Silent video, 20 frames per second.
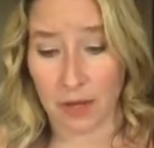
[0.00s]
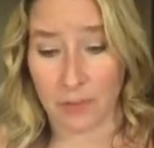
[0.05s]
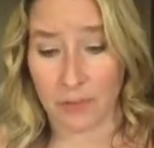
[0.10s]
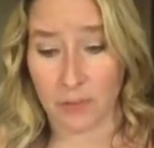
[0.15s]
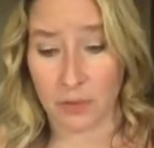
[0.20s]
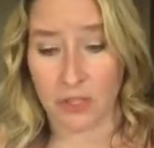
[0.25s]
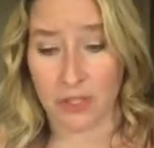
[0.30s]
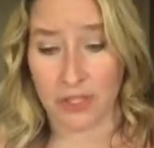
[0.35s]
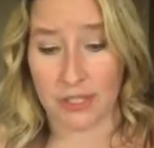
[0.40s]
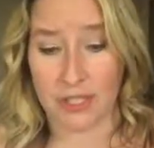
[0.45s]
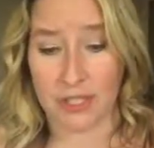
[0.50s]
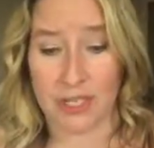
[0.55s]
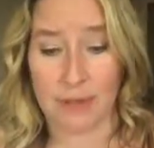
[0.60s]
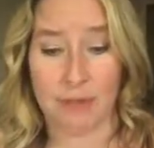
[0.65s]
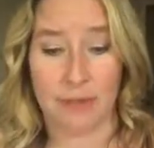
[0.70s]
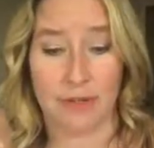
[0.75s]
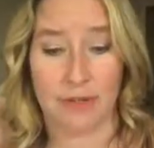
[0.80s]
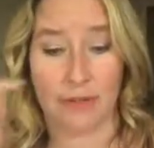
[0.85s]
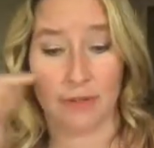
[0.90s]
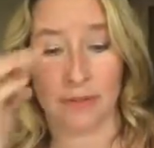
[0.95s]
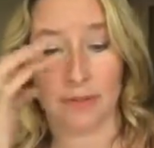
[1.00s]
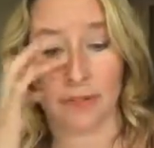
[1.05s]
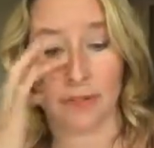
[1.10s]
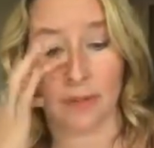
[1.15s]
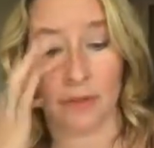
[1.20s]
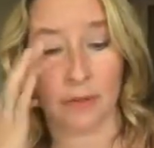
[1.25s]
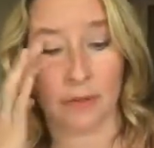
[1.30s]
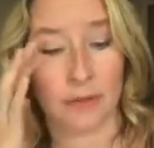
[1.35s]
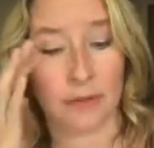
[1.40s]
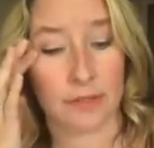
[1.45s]
which is keeping, you
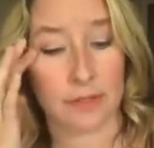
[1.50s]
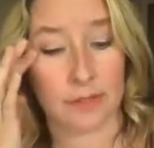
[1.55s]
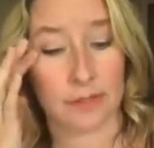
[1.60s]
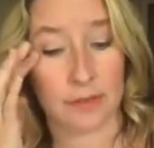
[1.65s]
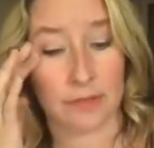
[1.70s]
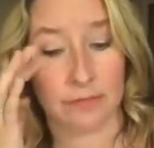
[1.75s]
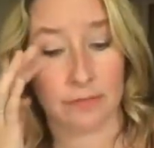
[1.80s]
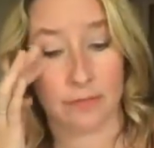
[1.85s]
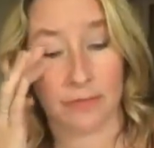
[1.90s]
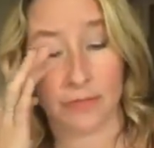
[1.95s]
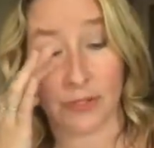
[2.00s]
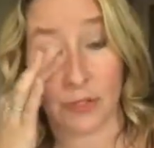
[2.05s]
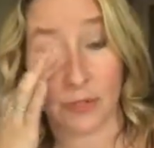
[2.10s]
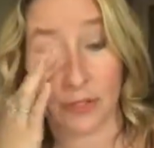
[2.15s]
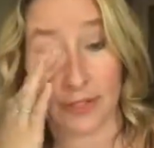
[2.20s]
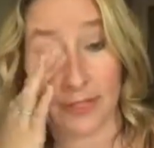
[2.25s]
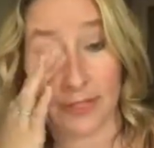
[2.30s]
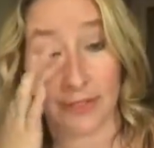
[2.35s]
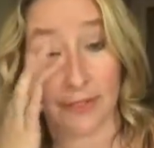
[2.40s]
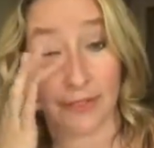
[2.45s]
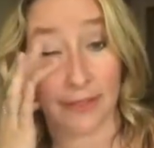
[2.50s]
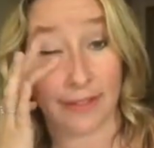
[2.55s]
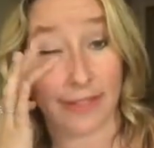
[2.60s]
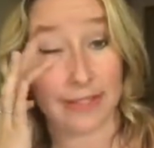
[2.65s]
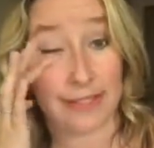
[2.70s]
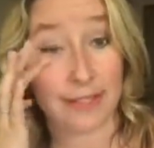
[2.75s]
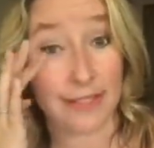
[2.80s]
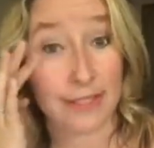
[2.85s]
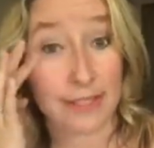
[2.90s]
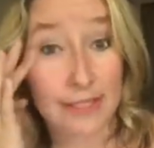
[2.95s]
know, it's increasing the
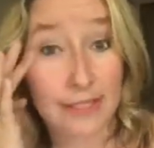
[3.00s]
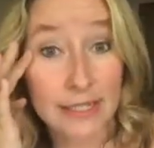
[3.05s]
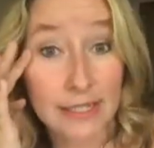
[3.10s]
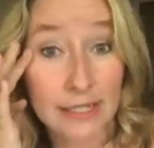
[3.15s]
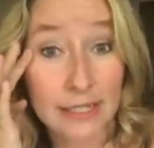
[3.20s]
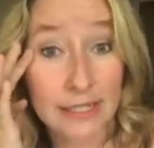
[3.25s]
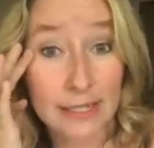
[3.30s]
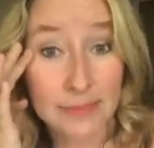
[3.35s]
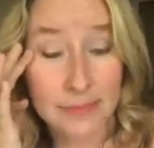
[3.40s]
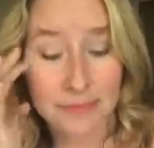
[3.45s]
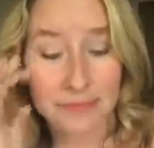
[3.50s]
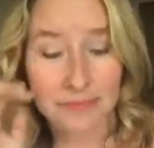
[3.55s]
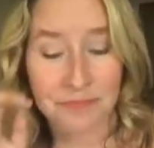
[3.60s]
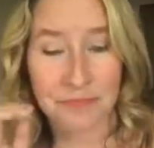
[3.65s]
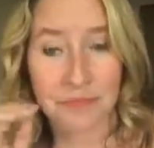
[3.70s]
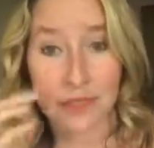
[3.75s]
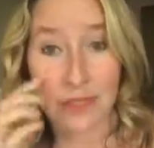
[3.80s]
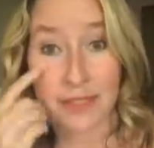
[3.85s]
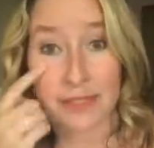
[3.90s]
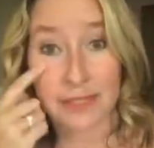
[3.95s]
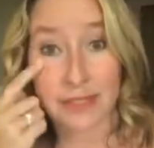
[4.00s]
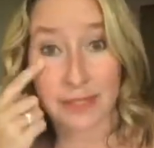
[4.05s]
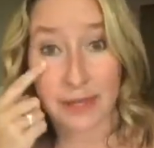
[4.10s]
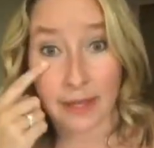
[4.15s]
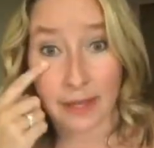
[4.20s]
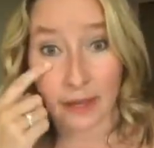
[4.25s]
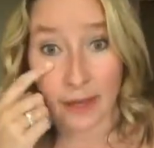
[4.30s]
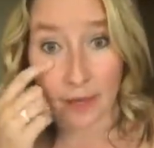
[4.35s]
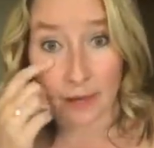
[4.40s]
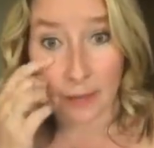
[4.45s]
elasticity. Because
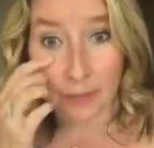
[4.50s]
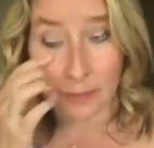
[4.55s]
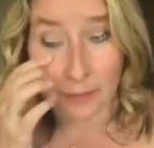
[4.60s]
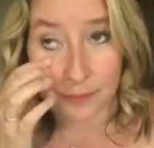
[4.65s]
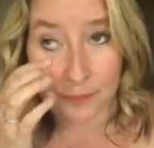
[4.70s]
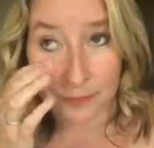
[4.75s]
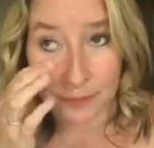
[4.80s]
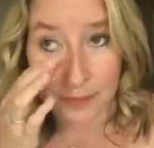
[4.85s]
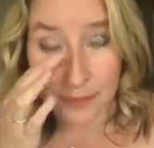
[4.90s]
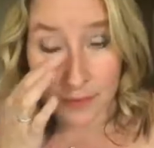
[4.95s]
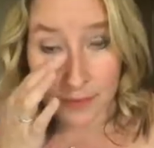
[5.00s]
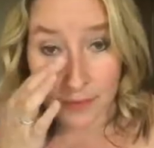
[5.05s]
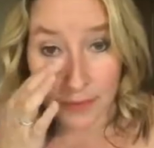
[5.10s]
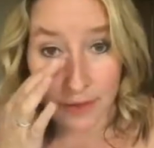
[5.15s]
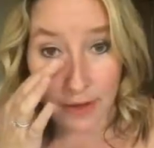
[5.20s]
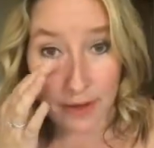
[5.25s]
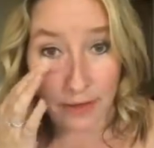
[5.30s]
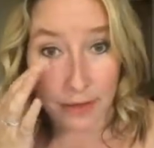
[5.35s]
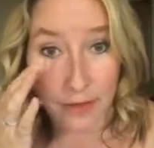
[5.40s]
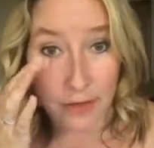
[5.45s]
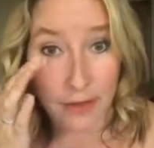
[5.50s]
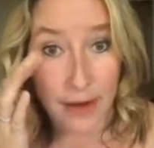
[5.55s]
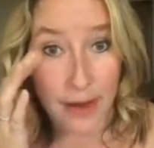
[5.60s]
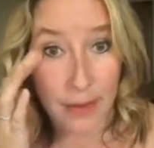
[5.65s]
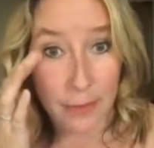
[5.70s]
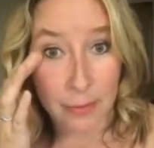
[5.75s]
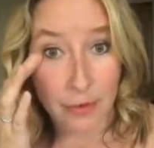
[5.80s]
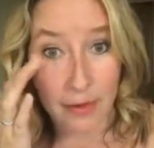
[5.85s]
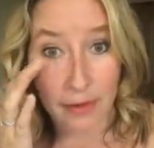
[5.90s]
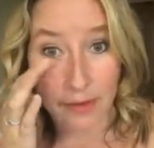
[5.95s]
the under
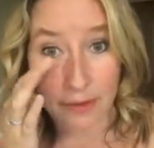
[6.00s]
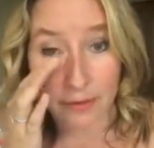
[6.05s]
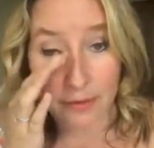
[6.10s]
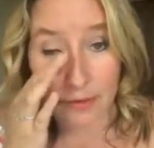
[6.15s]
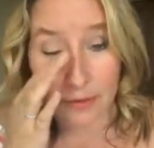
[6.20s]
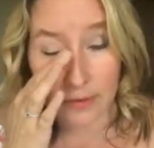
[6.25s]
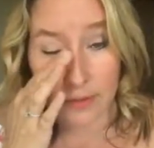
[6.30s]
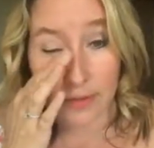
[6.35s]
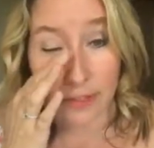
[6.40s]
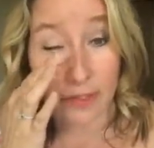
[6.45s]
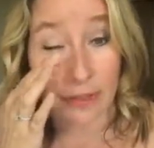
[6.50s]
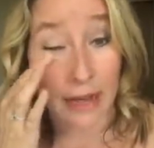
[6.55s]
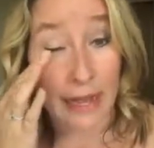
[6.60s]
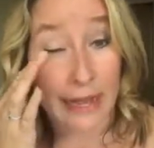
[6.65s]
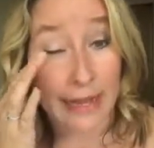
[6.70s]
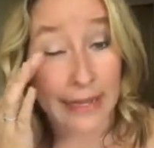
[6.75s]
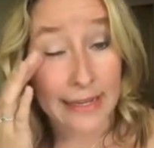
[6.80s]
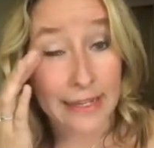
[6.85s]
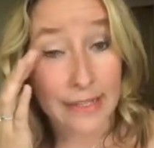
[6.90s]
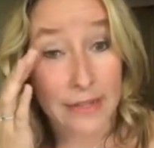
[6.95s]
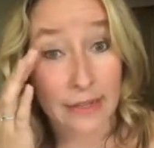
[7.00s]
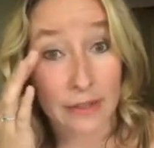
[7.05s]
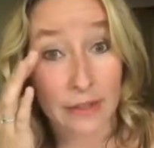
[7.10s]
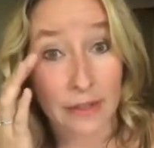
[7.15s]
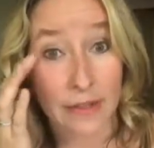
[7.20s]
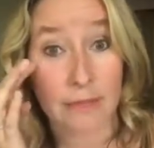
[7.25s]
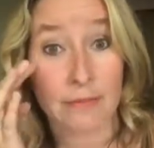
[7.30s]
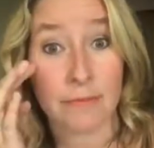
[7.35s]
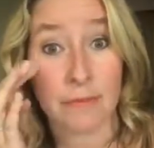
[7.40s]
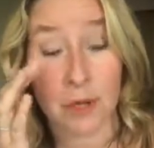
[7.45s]
eye part, like your eyes are
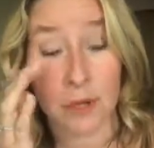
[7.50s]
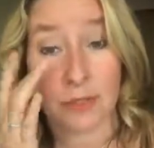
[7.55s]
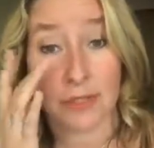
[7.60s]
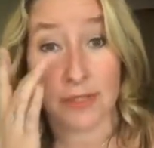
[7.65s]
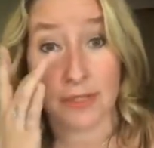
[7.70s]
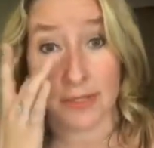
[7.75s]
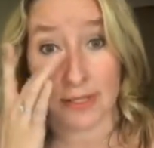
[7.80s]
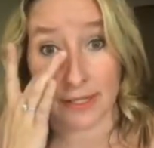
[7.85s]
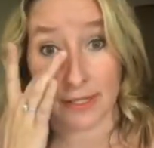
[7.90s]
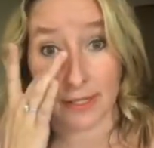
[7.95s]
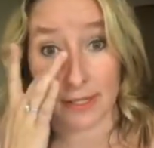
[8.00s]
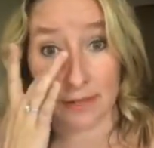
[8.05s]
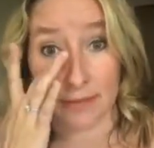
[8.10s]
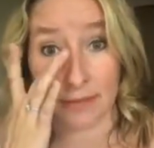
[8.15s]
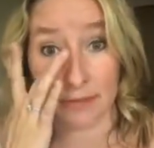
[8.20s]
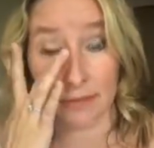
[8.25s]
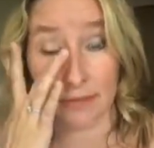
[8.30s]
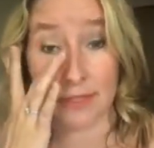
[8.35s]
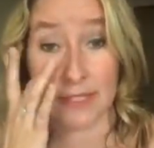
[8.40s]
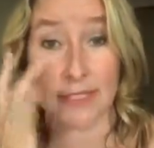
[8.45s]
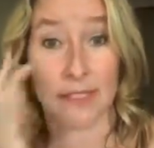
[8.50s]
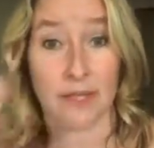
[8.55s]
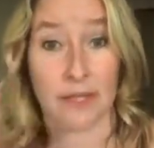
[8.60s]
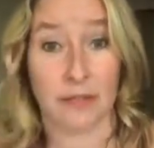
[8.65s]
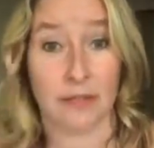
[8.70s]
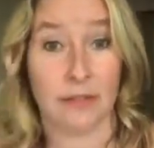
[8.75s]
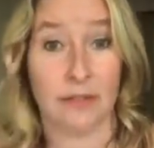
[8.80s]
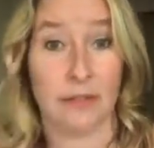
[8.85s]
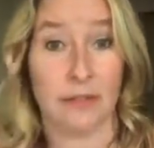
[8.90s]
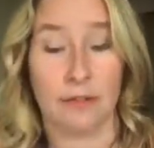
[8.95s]
the most sensitive
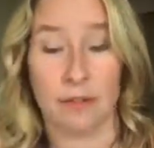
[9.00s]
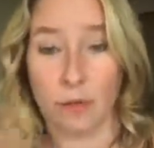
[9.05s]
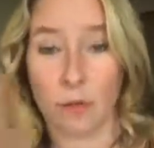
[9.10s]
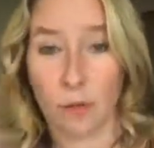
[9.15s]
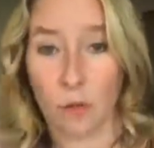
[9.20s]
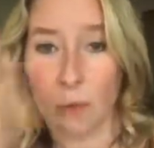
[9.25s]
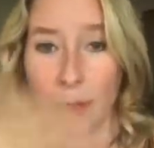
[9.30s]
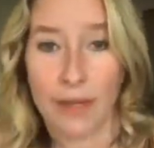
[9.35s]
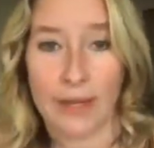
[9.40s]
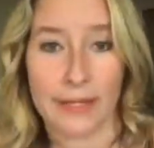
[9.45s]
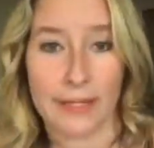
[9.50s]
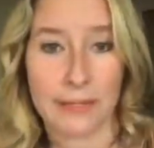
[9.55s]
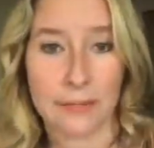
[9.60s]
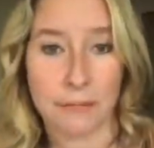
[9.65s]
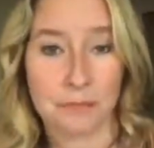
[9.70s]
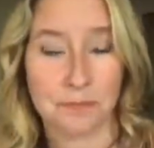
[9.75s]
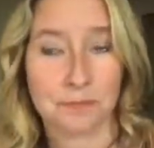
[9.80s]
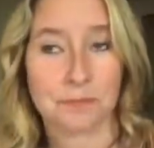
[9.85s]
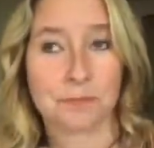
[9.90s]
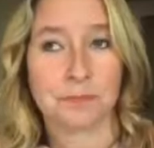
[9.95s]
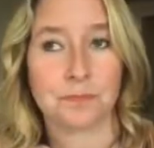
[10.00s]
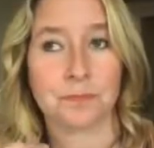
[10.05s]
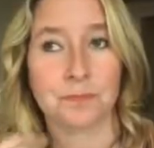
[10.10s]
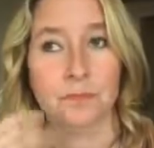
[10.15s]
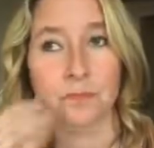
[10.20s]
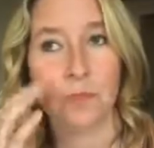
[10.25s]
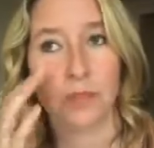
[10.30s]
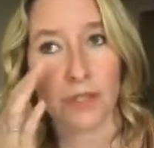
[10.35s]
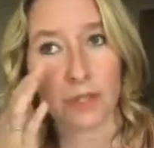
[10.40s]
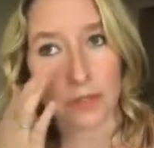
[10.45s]
skin of your whole body.
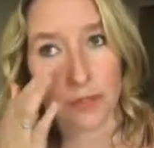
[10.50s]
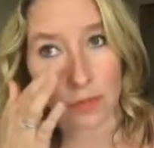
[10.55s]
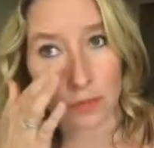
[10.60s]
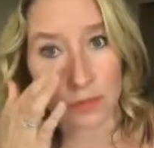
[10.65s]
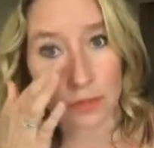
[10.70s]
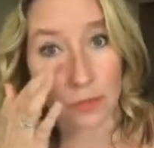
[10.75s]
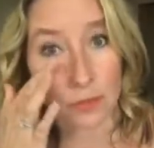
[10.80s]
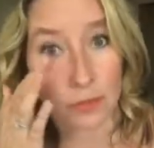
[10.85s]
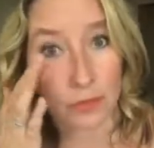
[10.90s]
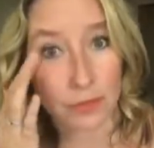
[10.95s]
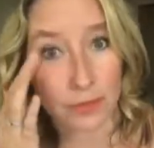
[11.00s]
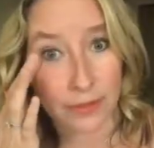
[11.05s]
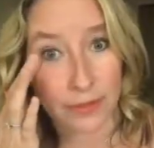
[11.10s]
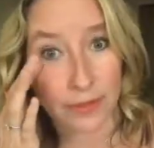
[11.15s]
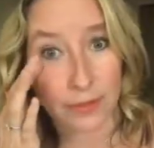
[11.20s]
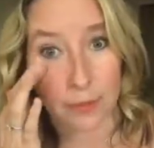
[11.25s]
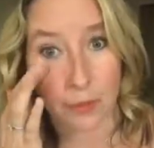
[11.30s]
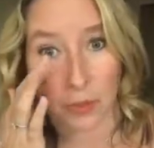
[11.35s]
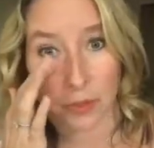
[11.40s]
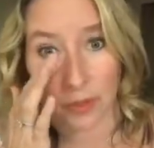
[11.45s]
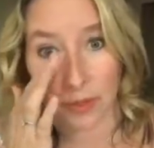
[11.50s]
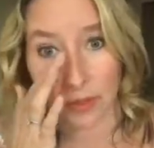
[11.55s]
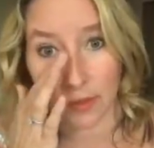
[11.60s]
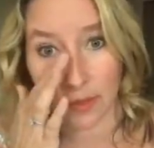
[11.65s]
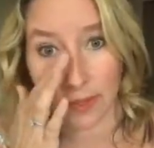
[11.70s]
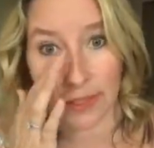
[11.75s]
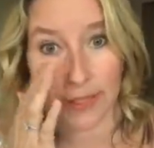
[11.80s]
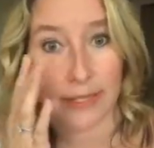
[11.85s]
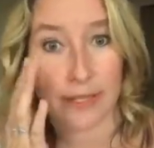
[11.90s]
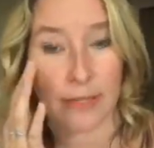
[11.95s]
So it's really important to
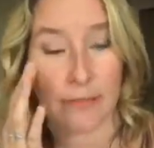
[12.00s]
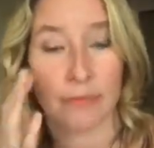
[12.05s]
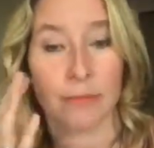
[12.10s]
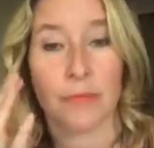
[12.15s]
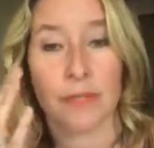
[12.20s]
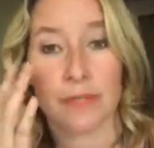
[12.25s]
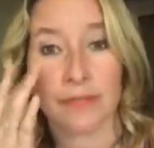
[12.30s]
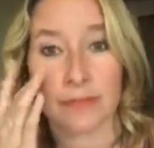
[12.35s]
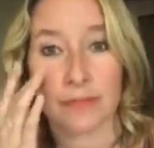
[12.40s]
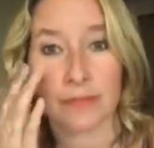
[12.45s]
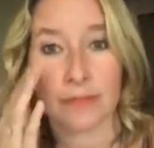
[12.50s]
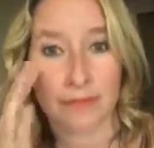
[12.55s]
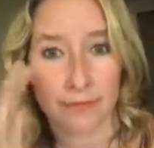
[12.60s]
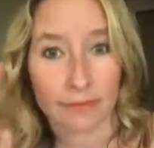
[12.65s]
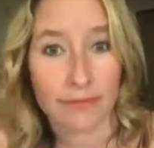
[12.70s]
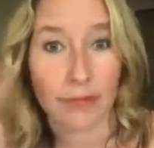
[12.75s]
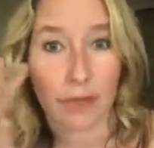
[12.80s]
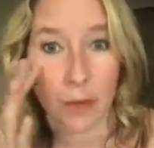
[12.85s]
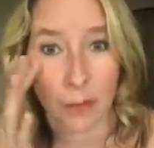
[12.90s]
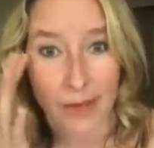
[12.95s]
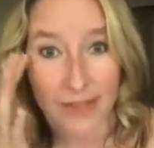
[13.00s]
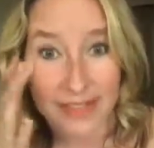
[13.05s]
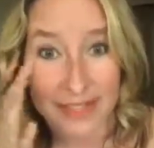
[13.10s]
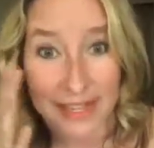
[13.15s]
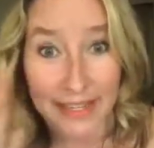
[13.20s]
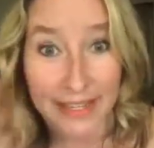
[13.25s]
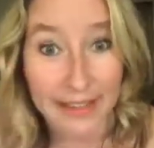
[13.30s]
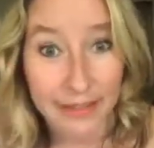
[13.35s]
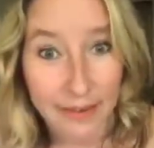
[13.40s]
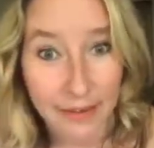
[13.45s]
like keep this very well
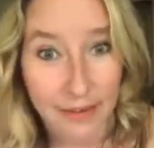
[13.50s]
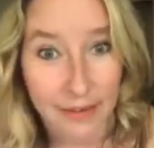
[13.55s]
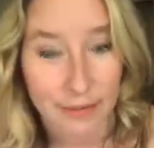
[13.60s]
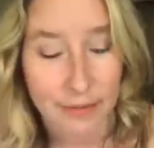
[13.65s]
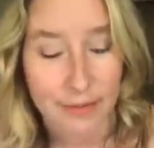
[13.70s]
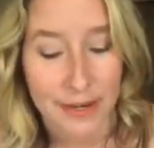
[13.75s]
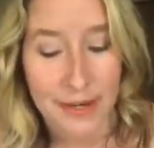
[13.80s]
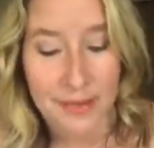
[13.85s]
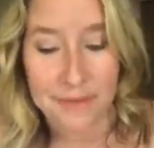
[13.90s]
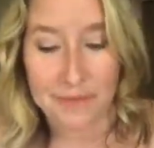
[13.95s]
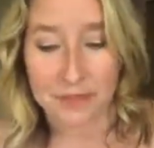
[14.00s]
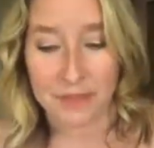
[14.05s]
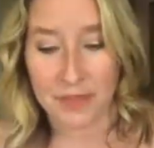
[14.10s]
taken care of, right?